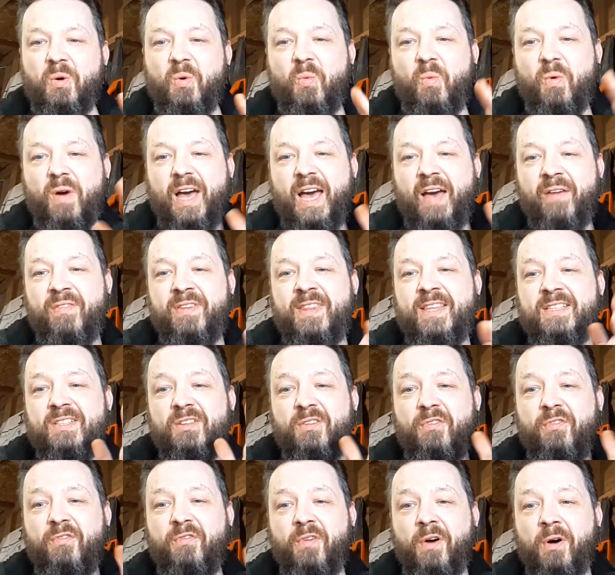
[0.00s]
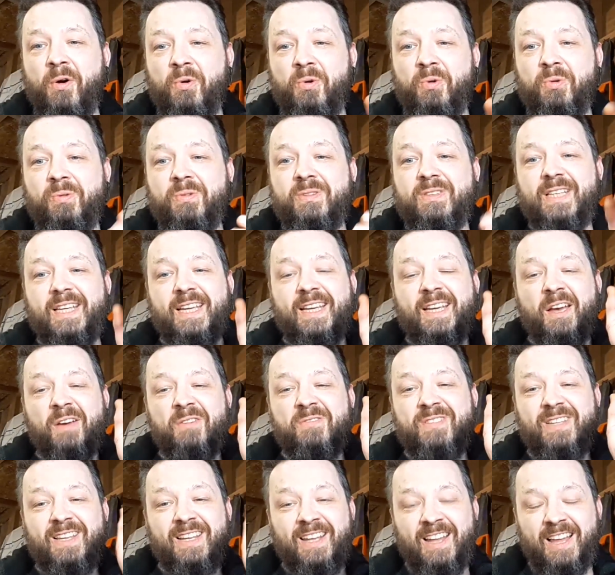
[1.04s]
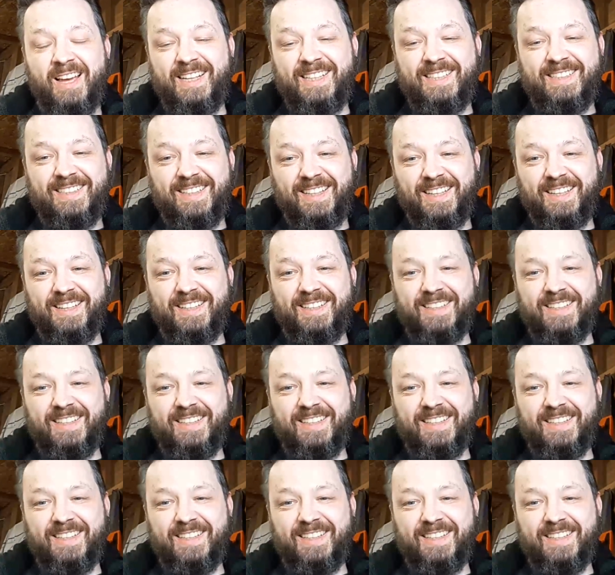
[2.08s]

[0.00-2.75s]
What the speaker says: wherever there's a fold, it goes lighter,